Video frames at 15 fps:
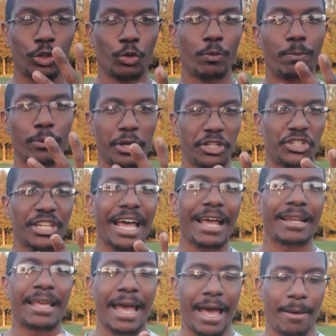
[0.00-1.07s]
to bridge
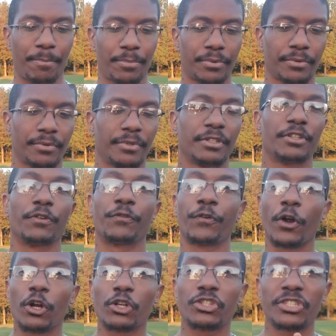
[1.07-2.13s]
that gap. The
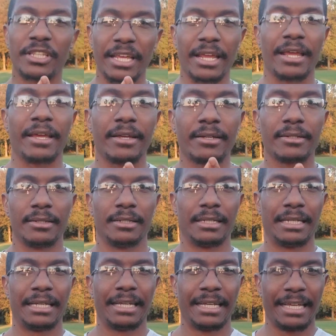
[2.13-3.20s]
first thing
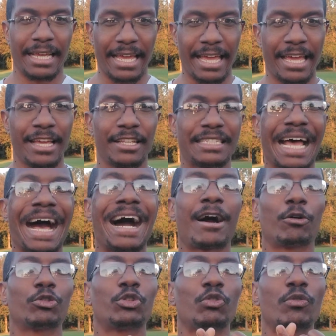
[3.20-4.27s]
is
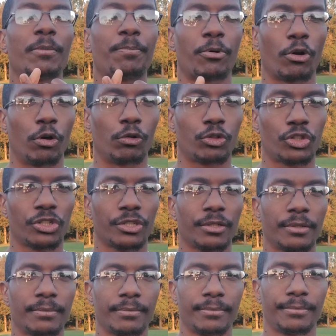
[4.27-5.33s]
how to approach
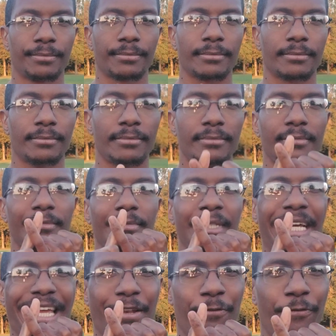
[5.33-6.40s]

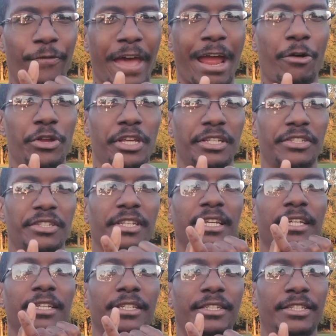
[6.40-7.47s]
in various
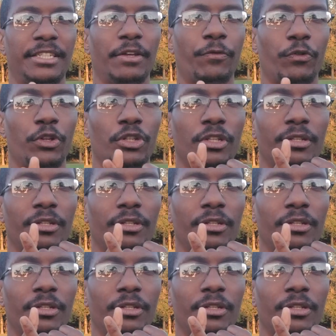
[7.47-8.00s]
situations,